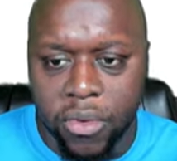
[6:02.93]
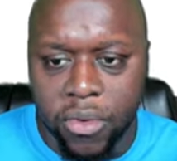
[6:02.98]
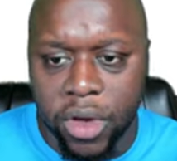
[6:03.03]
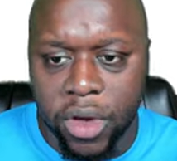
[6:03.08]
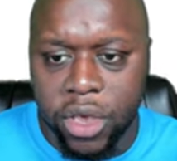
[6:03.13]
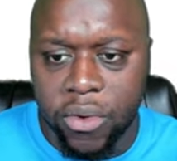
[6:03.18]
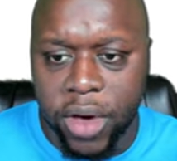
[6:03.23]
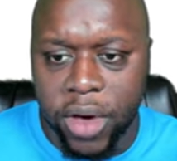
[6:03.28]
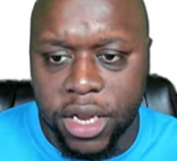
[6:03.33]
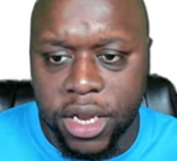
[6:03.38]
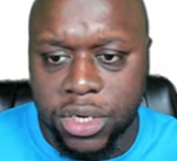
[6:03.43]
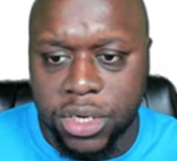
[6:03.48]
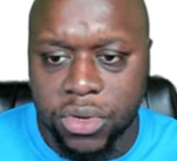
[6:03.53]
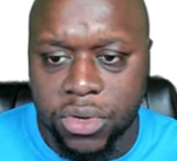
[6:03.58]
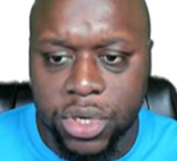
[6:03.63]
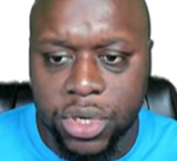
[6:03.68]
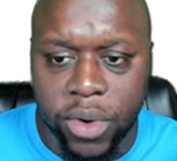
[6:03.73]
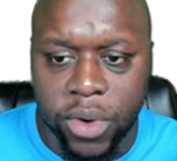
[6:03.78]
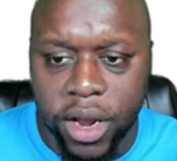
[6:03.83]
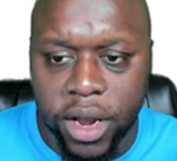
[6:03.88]
what you want to do
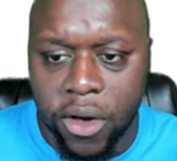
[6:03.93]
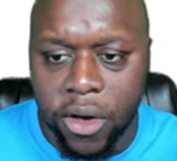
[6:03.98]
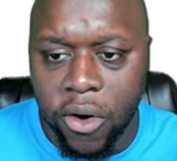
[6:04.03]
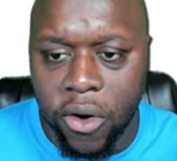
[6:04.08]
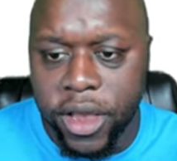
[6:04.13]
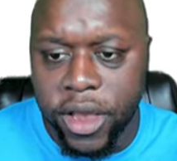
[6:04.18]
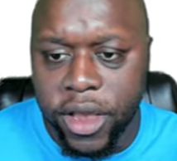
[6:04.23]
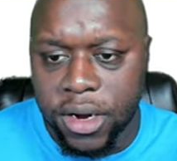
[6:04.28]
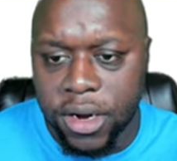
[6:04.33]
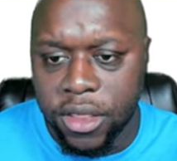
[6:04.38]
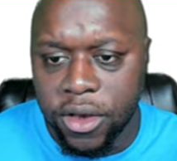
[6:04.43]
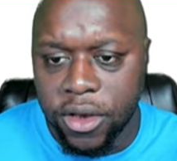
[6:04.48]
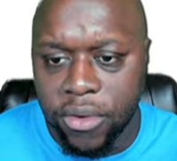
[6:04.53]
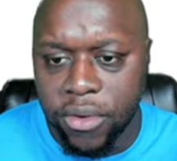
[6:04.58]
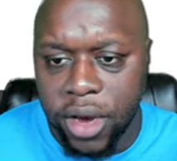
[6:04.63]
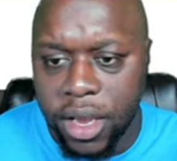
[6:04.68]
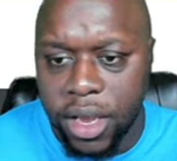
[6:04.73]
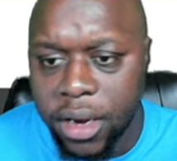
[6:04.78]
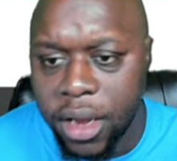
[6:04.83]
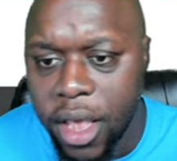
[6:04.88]
is you want to go here in the
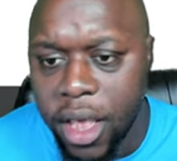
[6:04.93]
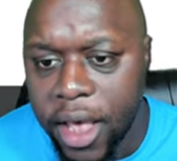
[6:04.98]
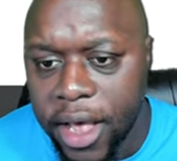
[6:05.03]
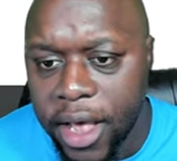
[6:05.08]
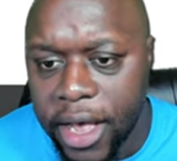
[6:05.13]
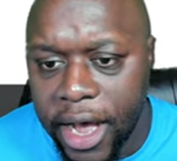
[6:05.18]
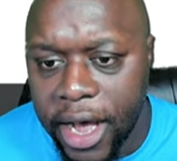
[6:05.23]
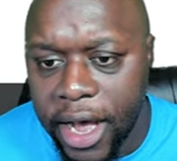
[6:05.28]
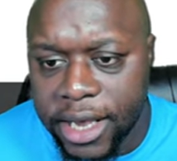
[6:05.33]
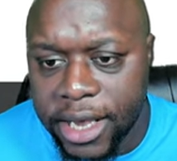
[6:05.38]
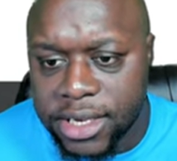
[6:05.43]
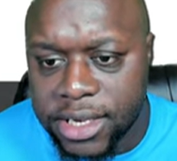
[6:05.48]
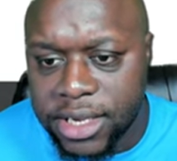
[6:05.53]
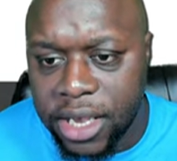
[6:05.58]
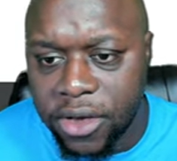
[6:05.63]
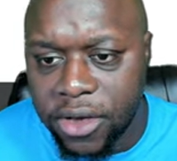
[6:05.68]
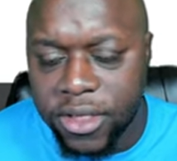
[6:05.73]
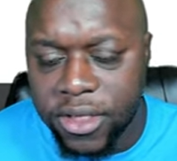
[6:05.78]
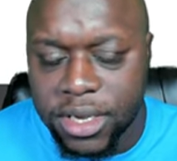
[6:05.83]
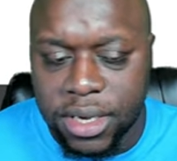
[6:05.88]
green,
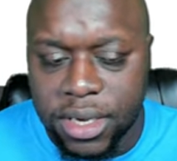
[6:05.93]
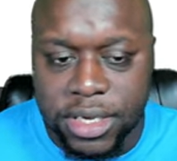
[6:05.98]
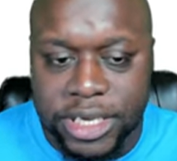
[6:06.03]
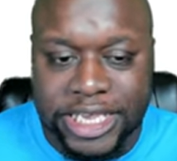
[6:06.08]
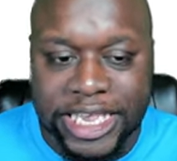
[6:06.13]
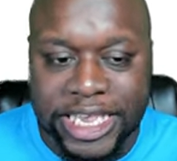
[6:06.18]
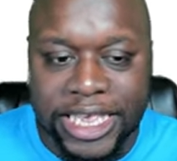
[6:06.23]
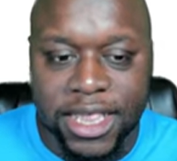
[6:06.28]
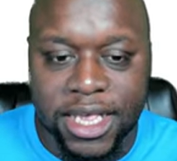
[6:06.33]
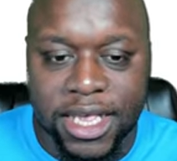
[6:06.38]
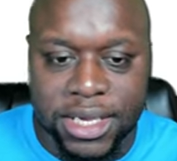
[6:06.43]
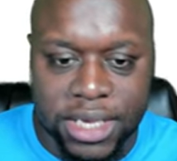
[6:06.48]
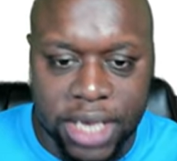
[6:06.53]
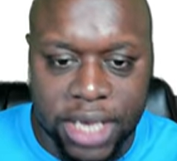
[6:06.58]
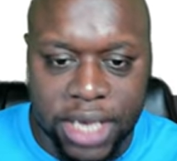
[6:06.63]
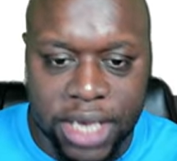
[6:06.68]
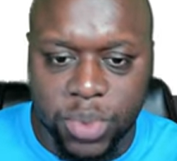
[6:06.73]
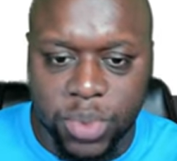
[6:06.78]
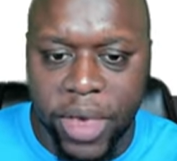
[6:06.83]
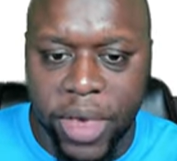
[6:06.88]
see the
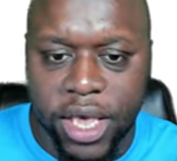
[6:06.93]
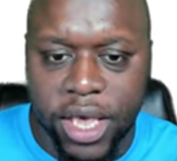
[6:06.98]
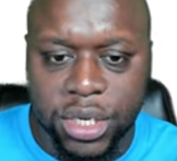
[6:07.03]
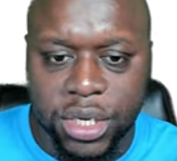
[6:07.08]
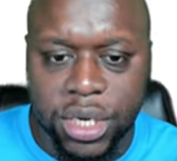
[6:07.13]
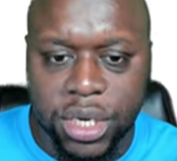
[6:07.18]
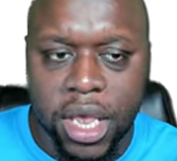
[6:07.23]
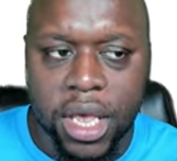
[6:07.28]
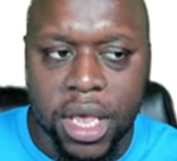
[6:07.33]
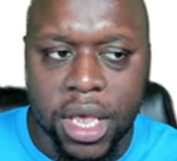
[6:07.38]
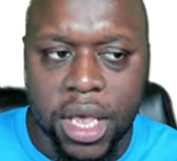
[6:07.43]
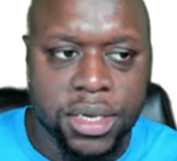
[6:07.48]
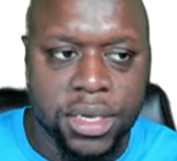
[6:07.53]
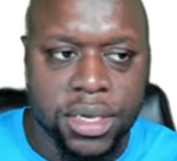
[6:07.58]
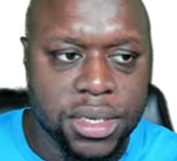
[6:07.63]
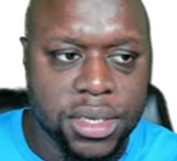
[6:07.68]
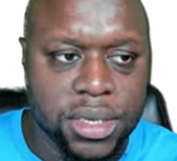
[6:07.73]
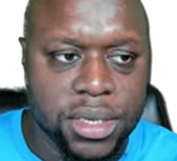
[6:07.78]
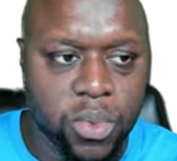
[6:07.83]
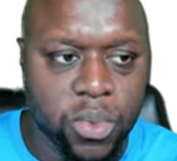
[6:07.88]
sales page. This
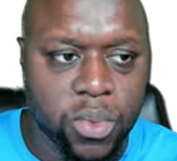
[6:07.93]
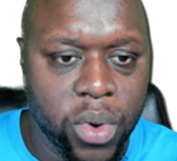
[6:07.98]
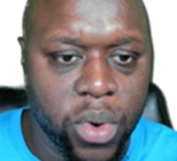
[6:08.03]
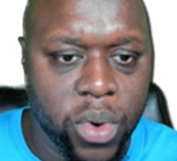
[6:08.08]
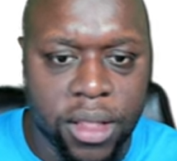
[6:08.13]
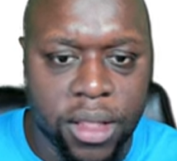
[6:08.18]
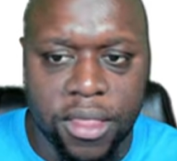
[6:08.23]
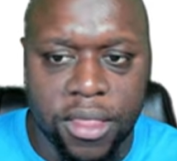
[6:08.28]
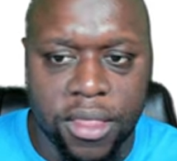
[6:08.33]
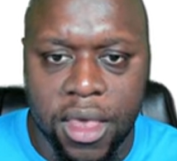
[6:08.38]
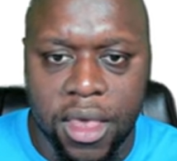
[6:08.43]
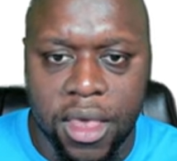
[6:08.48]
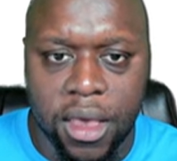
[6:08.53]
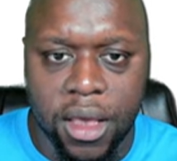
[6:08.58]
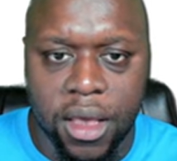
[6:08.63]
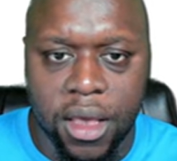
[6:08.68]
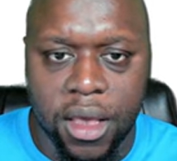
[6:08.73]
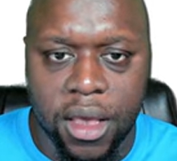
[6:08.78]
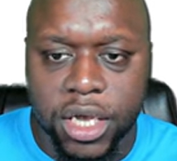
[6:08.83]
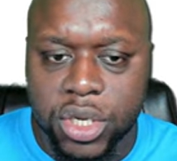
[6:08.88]
is what the
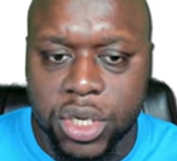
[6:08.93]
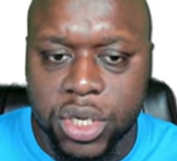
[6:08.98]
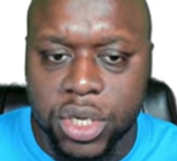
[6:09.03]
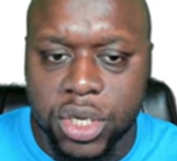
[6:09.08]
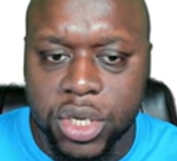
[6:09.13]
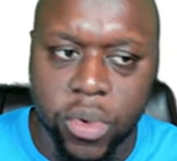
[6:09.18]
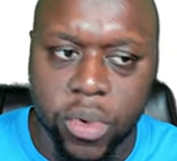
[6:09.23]
customer